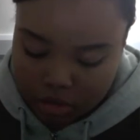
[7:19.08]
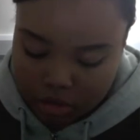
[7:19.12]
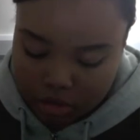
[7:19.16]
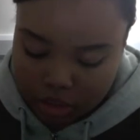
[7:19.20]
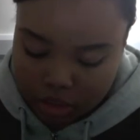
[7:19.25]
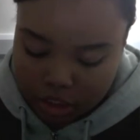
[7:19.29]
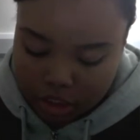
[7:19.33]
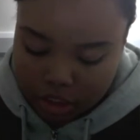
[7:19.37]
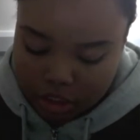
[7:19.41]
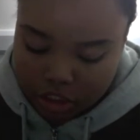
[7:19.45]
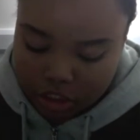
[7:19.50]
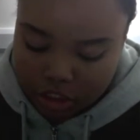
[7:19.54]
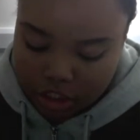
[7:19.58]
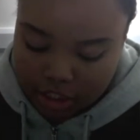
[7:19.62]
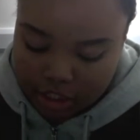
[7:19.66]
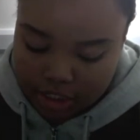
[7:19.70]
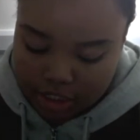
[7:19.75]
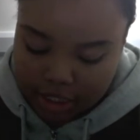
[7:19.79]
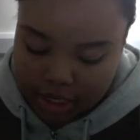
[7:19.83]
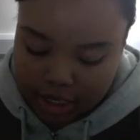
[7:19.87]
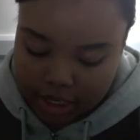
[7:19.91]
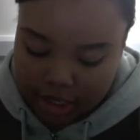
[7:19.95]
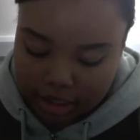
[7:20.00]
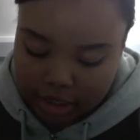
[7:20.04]
It suggests
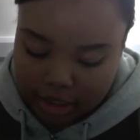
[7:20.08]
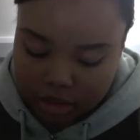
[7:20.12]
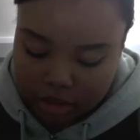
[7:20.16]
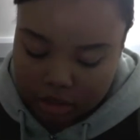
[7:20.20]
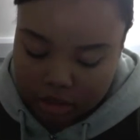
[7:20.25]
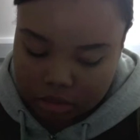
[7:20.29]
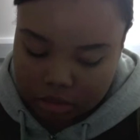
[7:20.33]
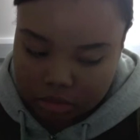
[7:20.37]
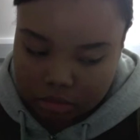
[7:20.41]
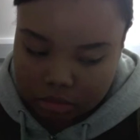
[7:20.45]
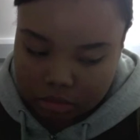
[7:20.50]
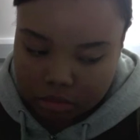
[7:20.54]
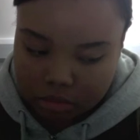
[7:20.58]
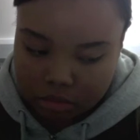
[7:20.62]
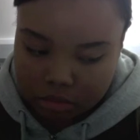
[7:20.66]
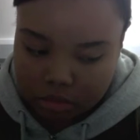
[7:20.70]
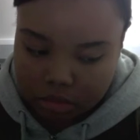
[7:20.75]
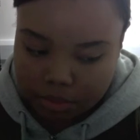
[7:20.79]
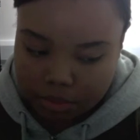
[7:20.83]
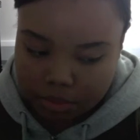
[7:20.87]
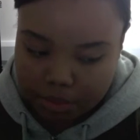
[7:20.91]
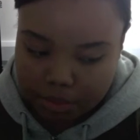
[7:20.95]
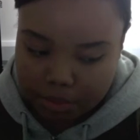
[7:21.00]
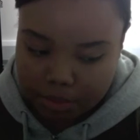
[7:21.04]
that
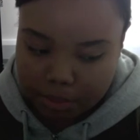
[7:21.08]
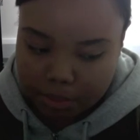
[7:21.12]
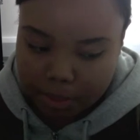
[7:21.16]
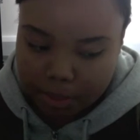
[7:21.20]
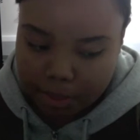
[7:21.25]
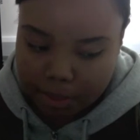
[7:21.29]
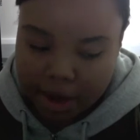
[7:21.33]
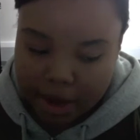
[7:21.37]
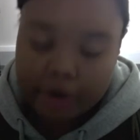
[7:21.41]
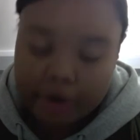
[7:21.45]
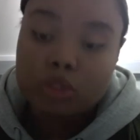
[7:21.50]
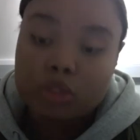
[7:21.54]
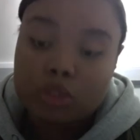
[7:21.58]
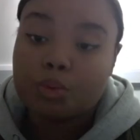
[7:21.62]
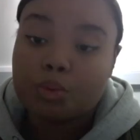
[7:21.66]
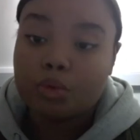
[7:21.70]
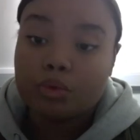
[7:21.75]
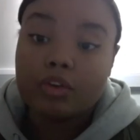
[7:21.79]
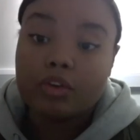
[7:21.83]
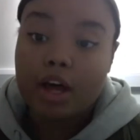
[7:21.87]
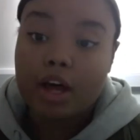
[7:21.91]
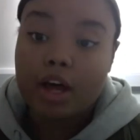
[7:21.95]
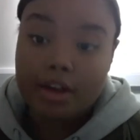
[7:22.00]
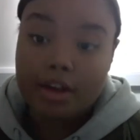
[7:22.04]
parents will
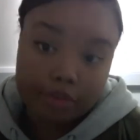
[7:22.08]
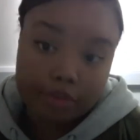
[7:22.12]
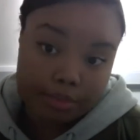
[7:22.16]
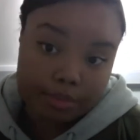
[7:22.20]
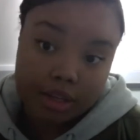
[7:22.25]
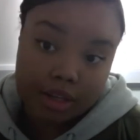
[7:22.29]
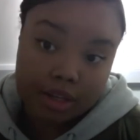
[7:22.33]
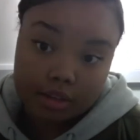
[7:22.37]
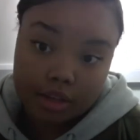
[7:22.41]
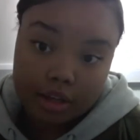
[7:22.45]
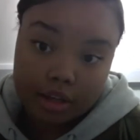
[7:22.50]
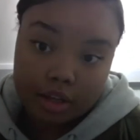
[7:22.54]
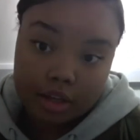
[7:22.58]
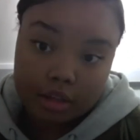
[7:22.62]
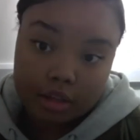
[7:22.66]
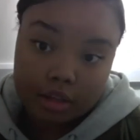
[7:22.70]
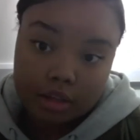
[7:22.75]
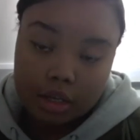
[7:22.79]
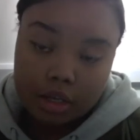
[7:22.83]
forever be there.